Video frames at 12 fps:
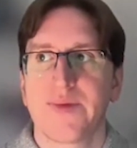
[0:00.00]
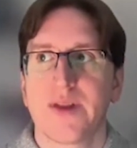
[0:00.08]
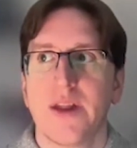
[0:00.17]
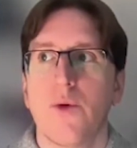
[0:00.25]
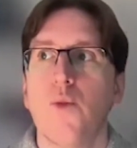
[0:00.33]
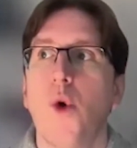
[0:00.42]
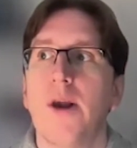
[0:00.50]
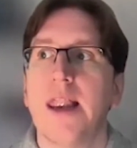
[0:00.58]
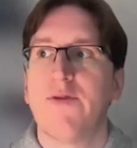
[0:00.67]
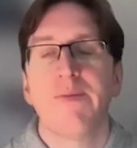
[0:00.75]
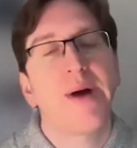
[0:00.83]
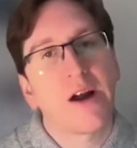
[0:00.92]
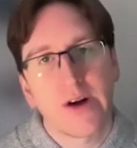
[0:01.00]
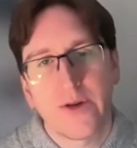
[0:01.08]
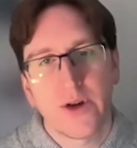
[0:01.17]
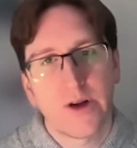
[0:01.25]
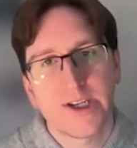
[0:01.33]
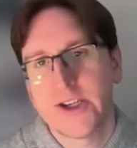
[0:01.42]
what level of background
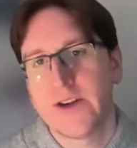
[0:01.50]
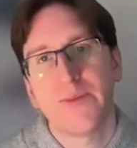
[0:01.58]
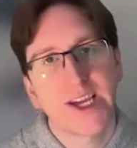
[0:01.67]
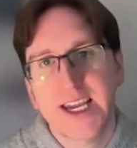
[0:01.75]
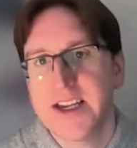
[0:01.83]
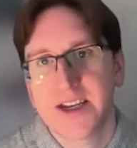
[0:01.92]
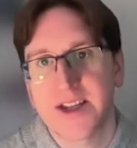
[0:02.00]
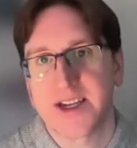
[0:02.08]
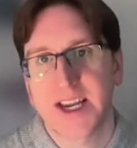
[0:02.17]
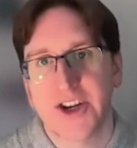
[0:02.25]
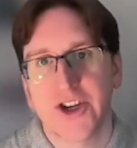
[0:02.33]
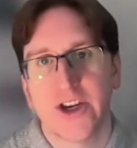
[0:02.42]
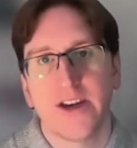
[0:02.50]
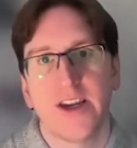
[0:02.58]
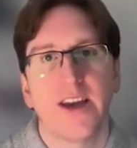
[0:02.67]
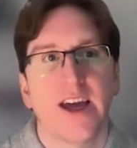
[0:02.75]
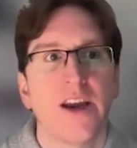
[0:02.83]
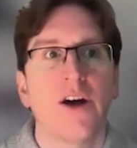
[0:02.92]
knowledge you bring into the session
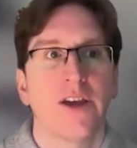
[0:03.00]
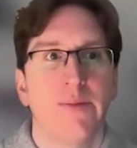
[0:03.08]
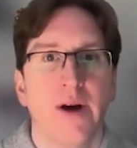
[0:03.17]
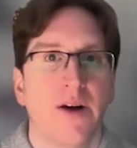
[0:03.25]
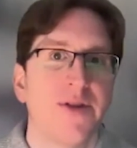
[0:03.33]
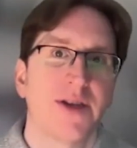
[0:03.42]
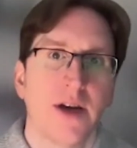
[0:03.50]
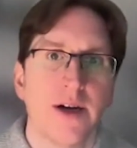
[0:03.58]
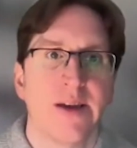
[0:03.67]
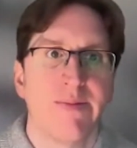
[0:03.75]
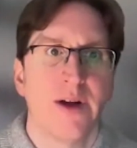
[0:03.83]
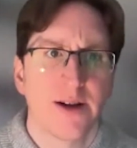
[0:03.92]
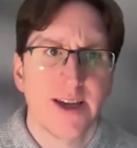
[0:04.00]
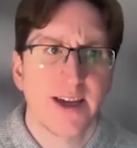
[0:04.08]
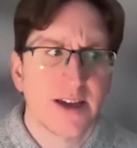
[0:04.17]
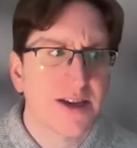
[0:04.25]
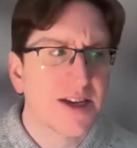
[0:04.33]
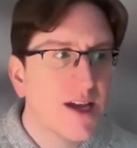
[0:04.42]
and are you part of the target
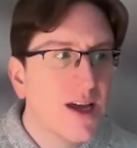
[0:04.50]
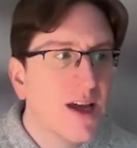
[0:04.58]
market.